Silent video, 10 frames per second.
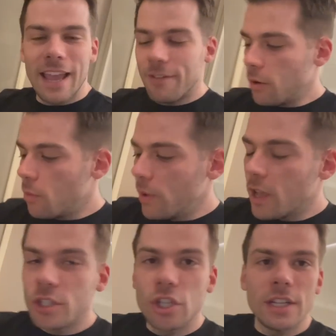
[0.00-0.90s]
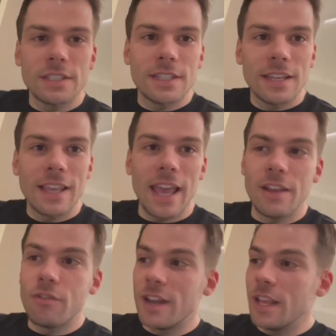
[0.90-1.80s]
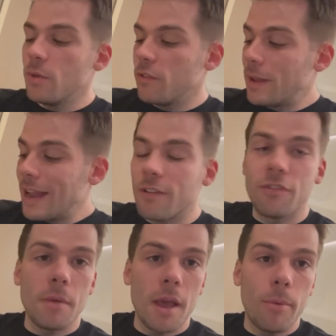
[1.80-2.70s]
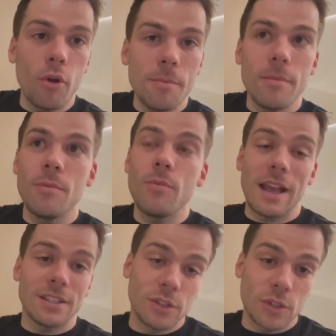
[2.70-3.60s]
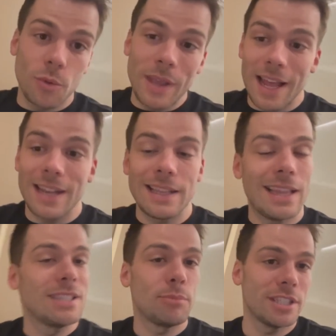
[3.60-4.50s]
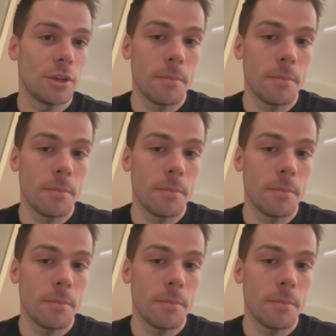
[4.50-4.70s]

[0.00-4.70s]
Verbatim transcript: Hey everyone, we are just getting ready. We've been out for my appointment. As you saw, we had a little espresso